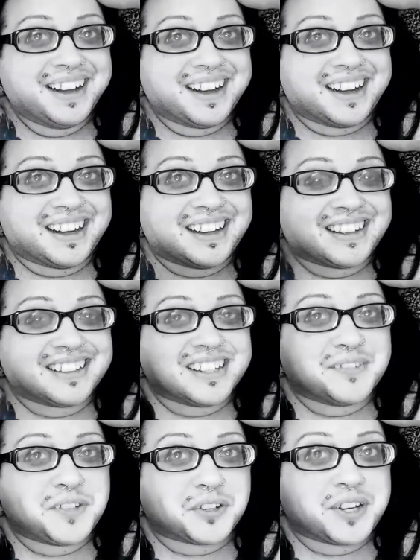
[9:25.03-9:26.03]
Uh,
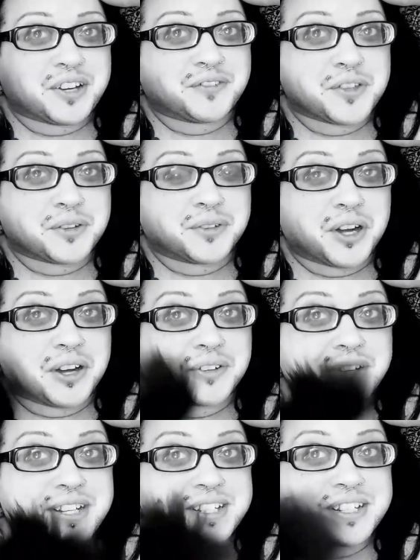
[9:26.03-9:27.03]
if you're here for the wrong
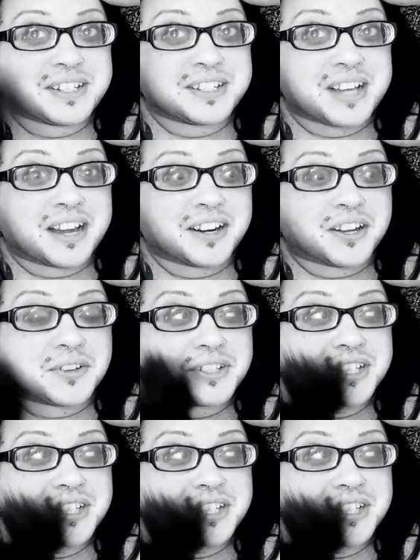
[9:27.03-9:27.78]
reasons, I don't know,